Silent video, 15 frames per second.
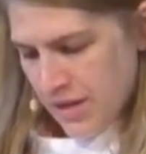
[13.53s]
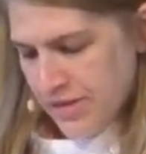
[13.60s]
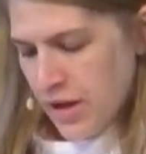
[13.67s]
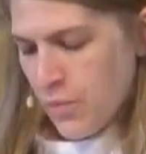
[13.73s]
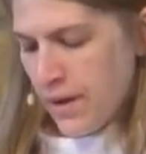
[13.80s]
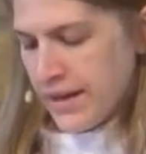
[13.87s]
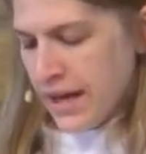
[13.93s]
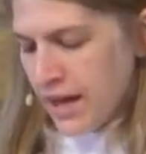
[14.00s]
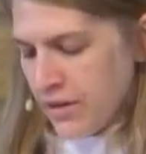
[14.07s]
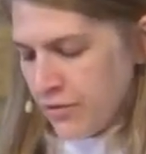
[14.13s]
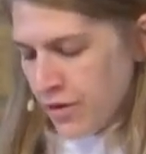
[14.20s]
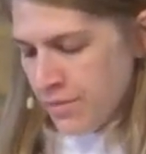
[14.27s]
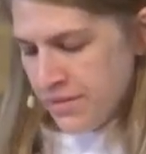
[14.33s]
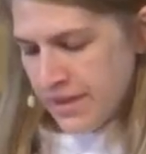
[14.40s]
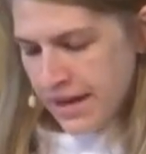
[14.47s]
They went on
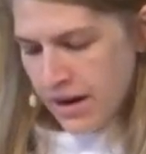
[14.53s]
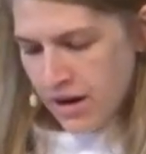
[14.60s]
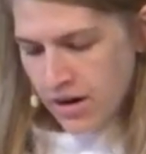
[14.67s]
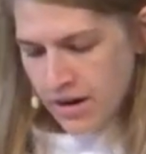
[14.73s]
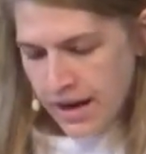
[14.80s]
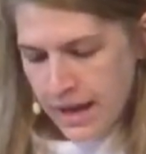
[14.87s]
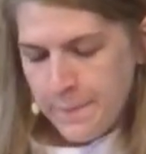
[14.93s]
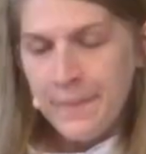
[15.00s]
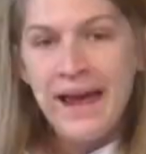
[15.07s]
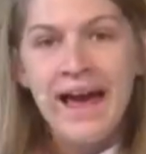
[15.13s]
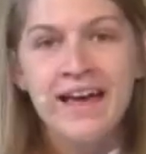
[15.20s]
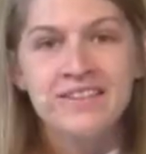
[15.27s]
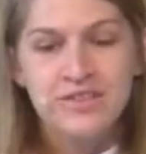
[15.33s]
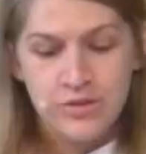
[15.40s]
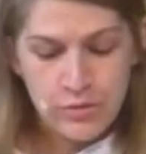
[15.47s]
from there and
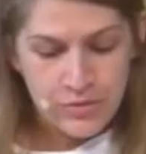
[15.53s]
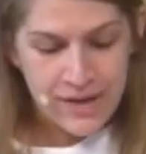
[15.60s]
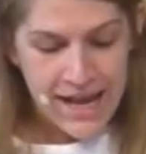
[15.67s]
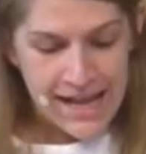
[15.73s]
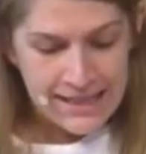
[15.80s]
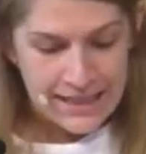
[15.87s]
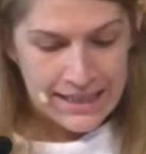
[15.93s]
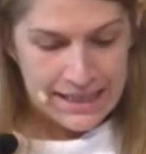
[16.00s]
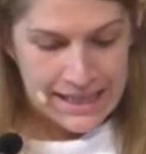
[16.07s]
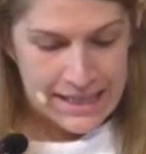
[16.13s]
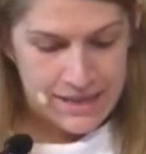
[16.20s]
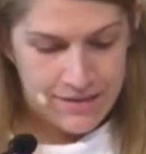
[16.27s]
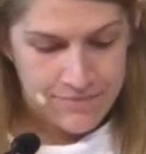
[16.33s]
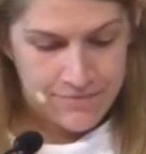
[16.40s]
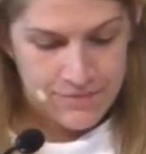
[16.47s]
passed through
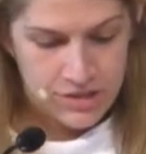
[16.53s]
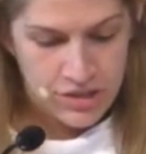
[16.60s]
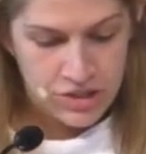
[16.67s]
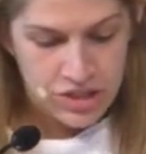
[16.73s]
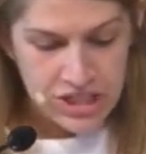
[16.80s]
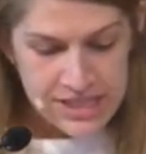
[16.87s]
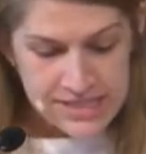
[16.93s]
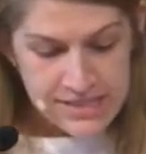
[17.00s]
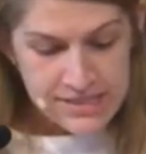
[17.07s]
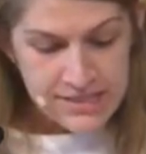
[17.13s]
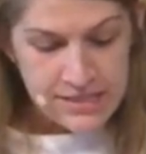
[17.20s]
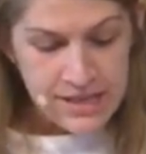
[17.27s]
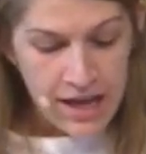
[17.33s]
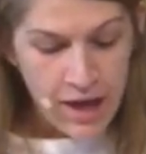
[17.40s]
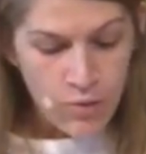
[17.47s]
Galilee. Jesus
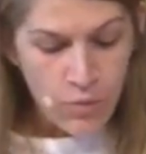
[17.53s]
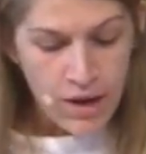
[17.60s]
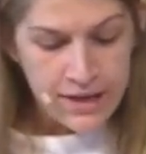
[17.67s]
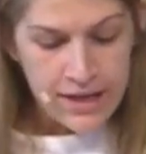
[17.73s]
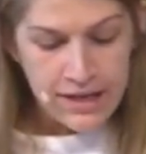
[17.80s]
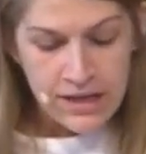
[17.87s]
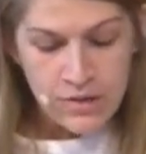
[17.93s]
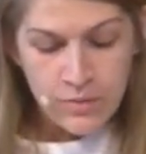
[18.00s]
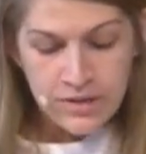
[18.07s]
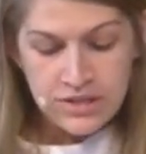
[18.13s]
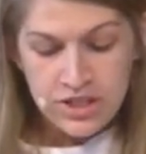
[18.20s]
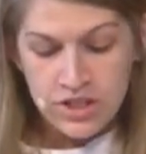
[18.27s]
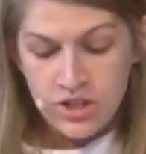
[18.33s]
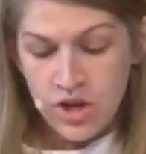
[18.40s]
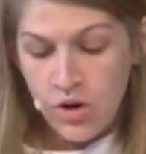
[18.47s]
did not want anyone
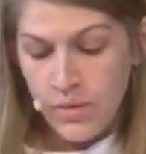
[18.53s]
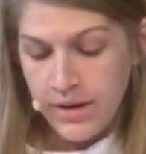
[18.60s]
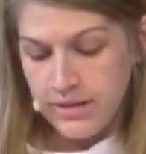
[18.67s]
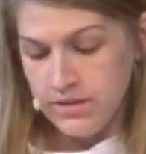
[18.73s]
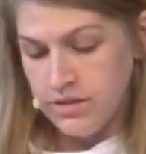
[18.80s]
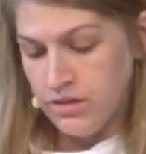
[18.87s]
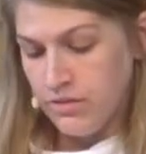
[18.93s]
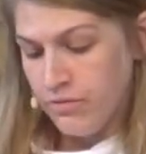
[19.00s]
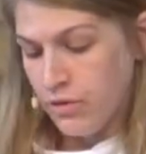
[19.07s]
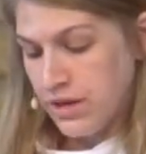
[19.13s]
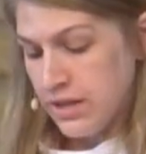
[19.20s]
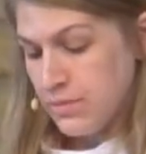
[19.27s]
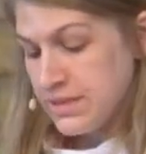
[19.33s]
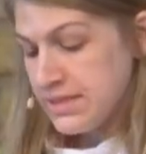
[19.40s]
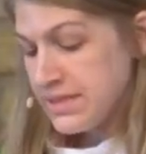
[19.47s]
to know it, for
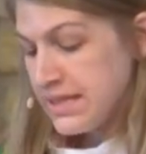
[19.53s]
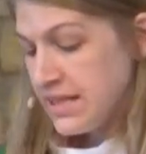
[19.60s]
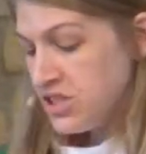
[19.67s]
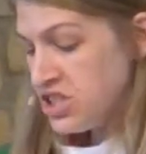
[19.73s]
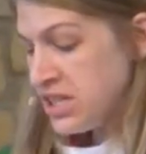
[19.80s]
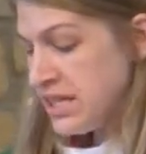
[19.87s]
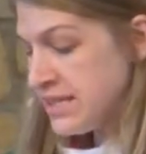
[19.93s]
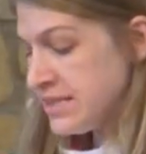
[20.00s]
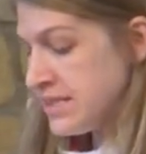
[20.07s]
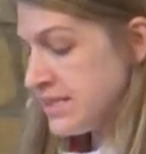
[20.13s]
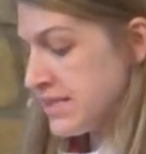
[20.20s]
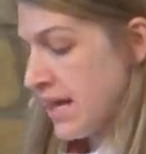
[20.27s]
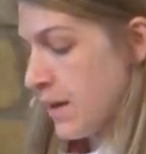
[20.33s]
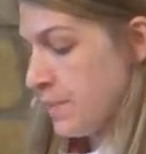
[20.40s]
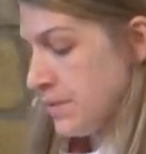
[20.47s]
he was teaching his
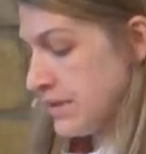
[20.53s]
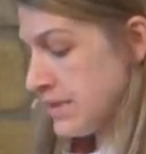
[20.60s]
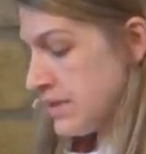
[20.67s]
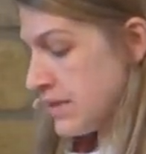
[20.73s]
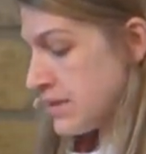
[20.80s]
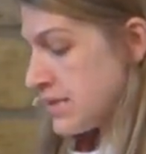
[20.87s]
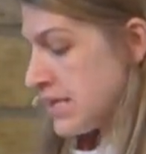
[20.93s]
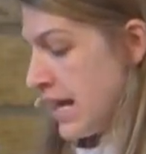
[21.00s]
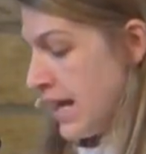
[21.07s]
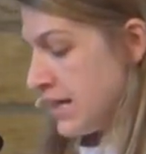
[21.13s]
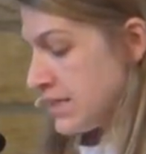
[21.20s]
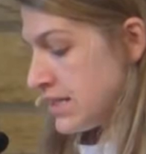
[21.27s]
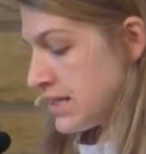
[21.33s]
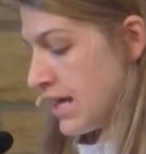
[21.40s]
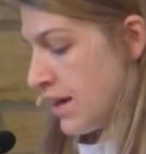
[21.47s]
disciples,
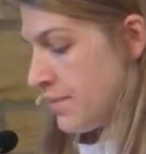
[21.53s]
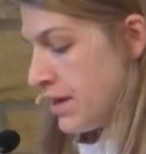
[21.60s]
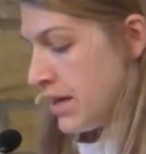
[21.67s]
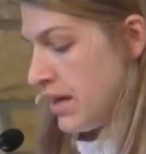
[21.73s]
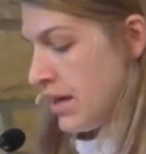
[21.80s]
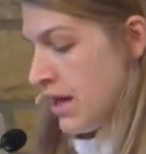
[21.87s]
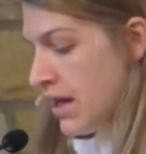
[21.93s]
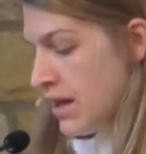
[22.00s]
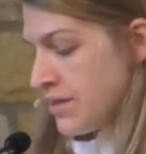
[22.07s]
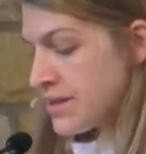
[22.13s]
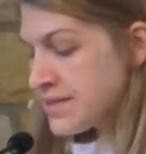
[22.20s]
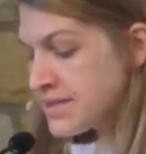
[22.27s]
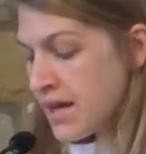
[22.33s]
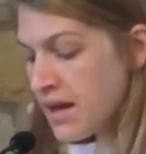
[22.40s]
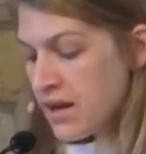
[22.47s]
saying to them,
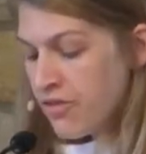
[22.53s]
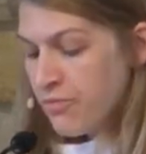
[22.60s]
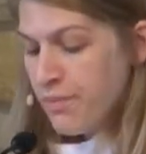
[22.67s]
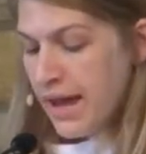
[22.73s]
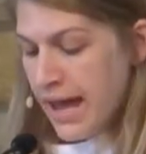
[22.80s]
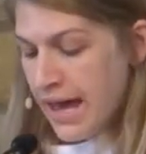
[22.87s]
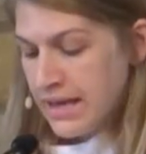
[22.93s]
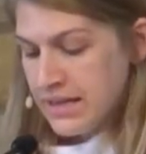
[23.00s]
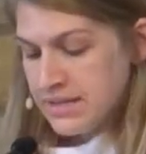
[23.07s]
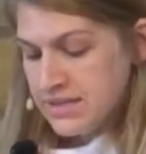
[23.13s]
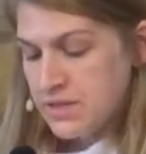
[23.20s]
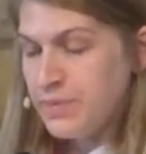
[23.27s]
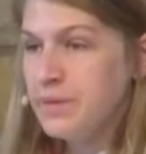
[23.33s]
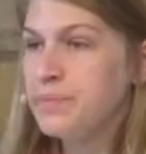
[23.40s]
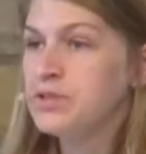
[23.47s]
"The Son of Man is
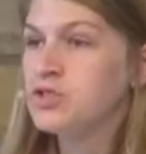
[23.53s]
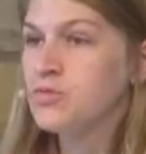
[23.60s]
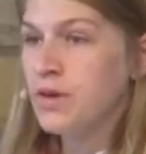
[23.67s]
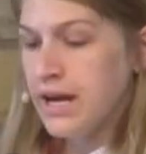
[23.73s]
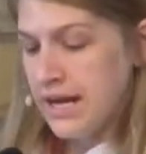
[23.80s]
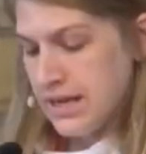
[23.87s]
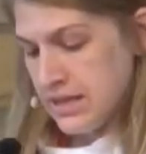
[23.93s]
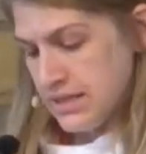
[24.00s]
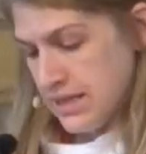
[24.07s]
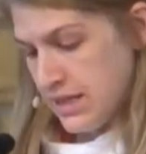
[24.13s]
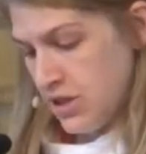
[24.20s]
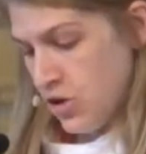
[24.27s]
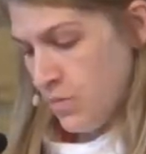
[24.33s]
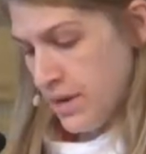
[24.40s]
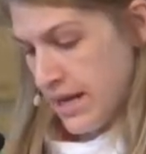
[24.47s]
to be betrayed into
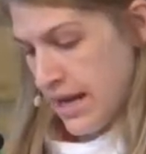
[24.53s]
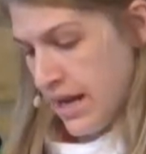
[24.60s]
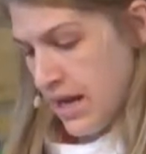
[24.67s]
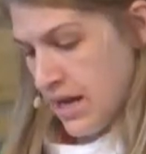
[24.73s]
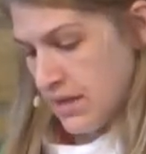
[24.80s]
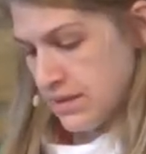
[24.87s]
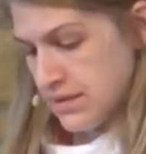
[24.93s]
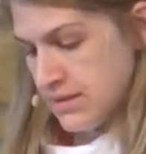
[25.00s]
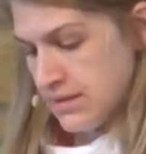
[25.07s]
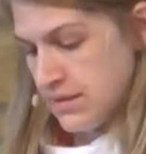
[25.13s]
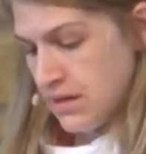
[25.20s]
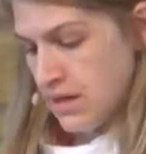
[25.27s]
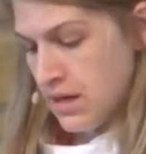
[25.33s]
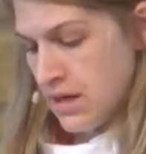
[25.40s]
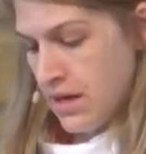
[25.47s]
human hands,
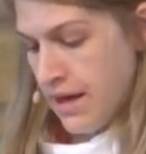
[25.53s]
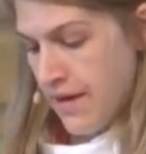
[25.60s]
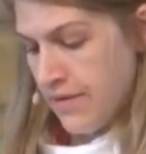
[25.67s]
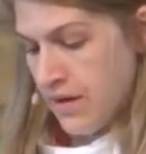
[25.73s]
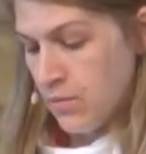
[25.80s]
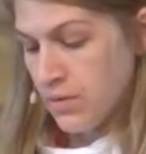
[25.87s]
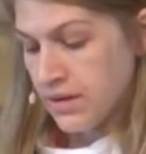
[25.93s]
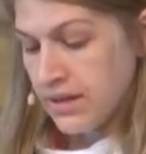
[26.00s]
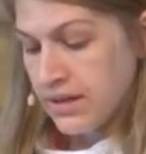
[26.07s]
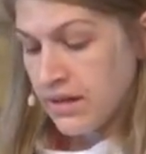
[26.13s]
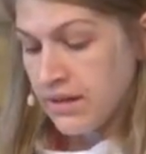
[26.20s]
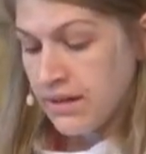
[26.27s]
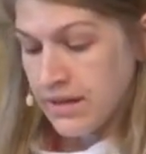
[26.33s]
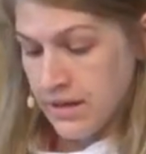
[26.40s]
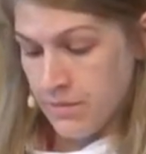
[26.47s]
and they will
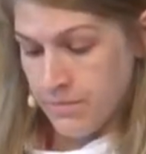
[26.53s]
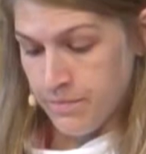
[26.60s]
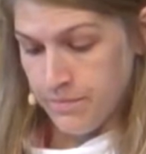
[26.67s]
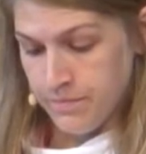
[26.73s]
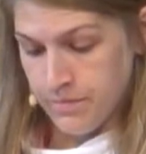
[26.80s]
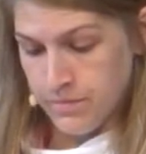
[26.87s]
kill him.